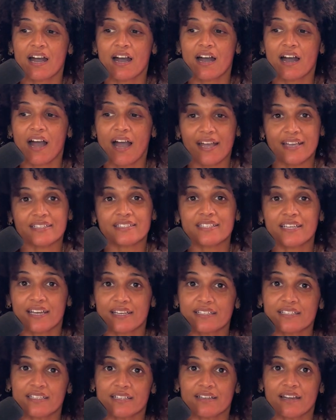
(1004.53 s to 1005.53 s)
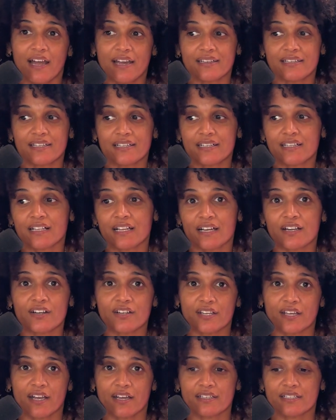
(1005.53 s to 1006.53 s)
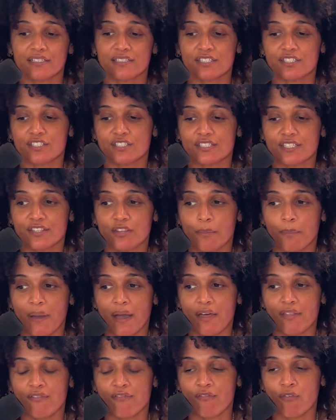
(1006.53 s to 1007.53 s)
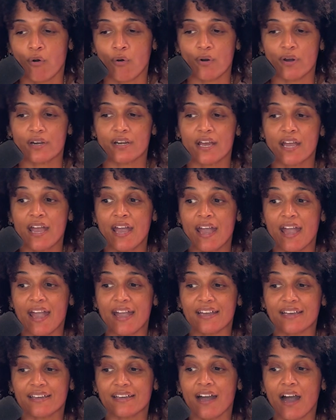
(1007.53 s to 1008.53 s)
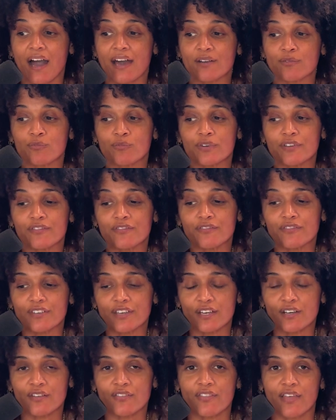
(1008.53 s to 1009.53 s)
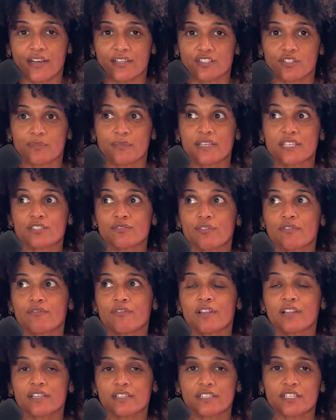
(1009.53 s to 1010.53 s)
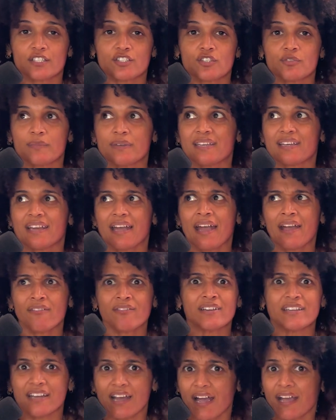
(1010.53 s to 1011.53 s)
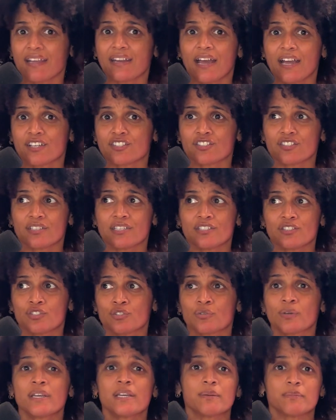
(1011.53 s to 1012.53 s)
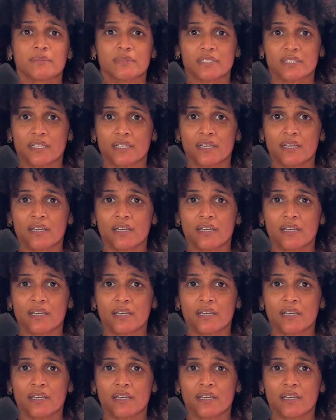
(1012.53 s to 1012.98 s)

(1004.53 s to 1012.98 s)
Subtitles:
I intended. I need clarity. I need to see the path forward. And God revealed that to me. He's revealing it to me every night, actually, in dreams.